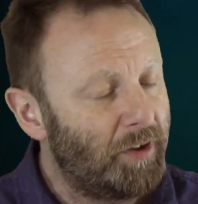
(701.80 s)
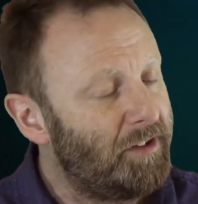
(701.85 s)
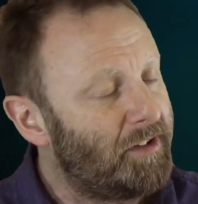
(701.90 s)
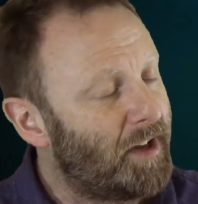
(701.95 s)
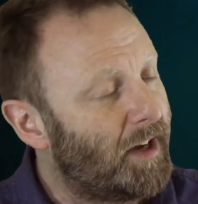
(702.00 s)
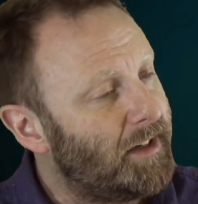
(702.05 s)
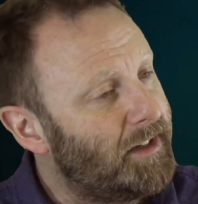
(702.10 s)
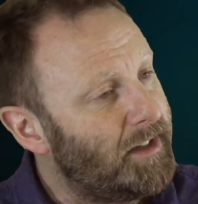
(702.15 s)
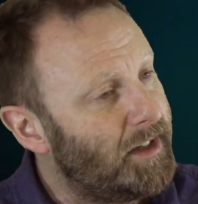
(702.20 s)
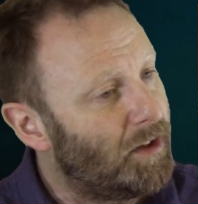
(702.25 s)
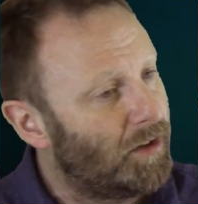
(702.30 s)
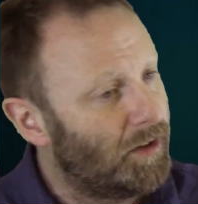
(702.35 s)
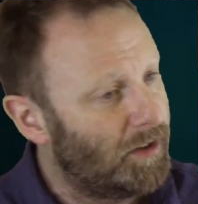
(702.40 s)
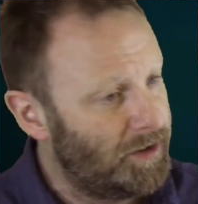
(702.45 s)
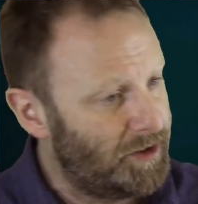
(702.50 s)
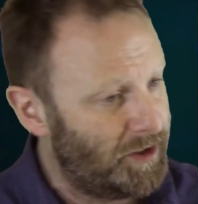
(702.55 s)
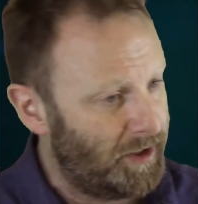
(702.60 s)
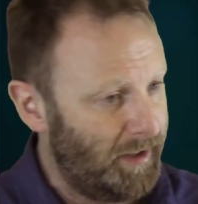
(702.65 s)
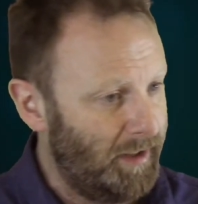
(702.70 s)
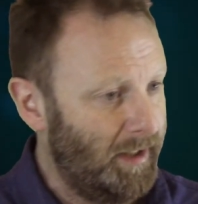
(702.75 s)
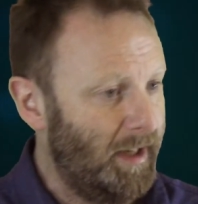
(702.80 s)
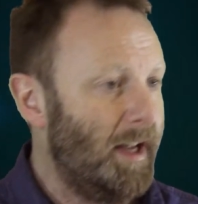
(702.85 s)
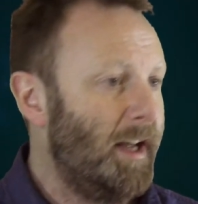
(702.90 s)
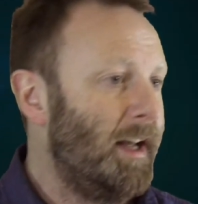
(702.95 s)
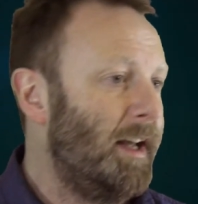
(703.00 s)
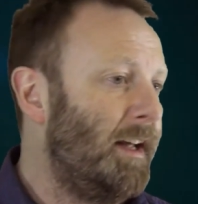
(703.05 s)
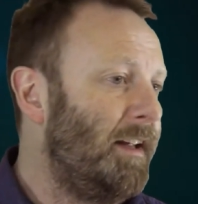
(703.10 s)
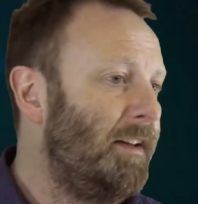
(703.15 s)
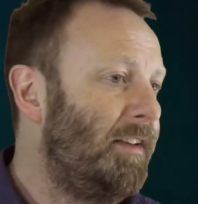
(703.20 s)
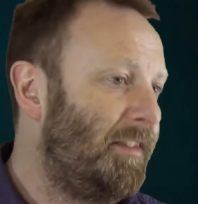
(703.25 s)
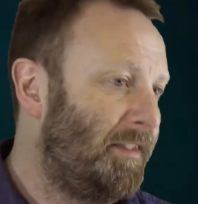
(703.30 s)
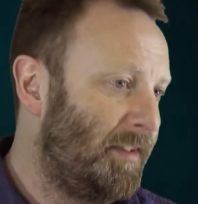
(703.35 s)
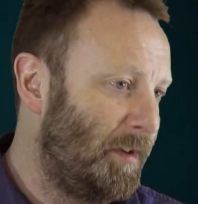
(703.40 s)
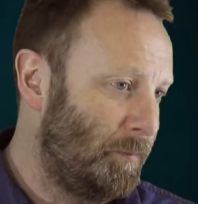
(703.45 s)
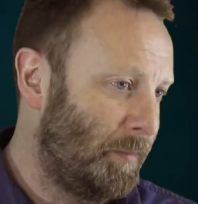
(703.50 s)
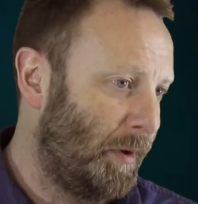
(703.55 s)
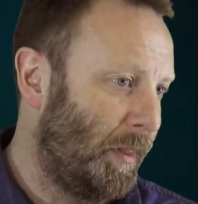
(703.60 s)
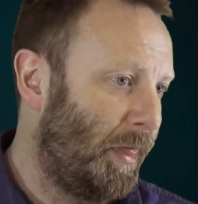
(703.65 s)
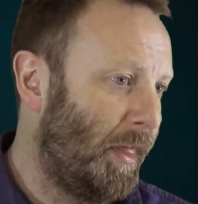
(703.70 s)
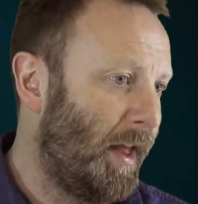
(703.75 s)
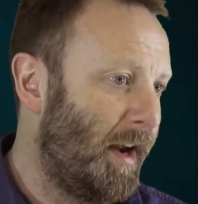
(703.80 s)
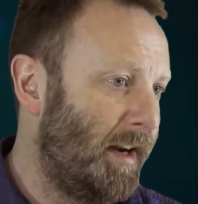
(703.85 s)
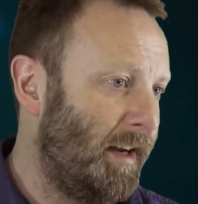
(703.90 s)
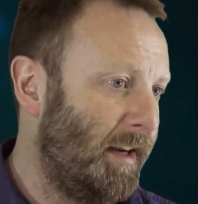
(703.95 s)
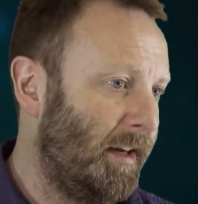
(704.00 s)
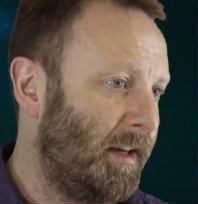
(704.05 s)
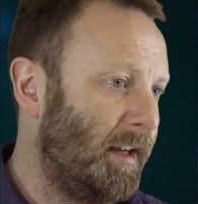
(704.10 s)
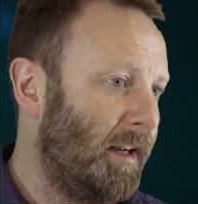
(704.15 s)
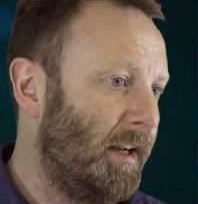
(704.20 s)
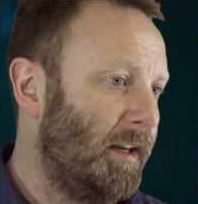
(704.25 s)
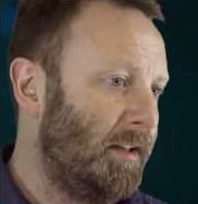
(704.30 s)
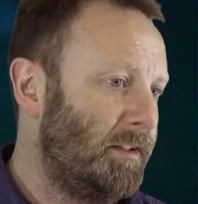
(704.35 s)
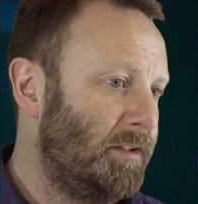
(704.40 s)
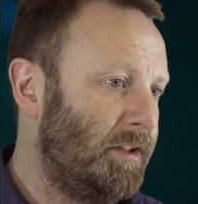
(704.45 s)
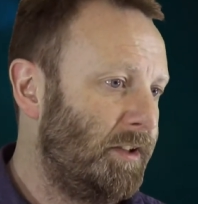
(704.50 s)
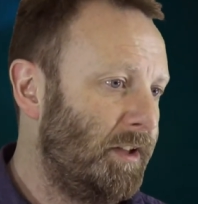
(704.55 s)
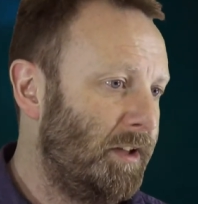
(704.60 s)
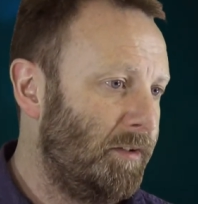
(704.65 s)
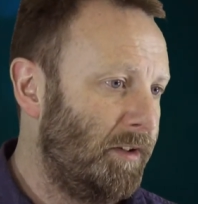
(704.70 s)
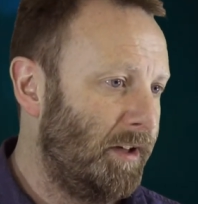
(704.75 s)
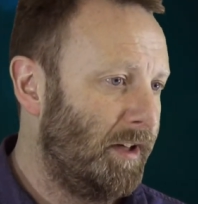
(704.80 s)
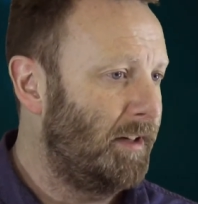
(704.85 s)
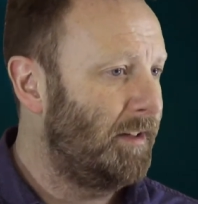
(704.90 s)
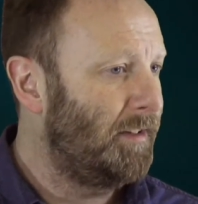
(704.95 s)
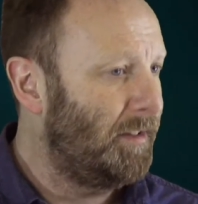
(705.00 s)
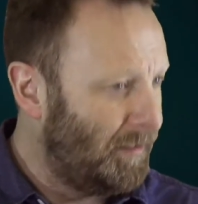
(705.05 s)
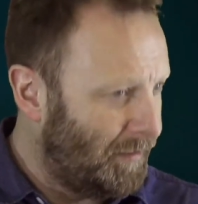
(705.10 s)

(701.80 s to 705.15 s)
ideology is sympathetic to unions.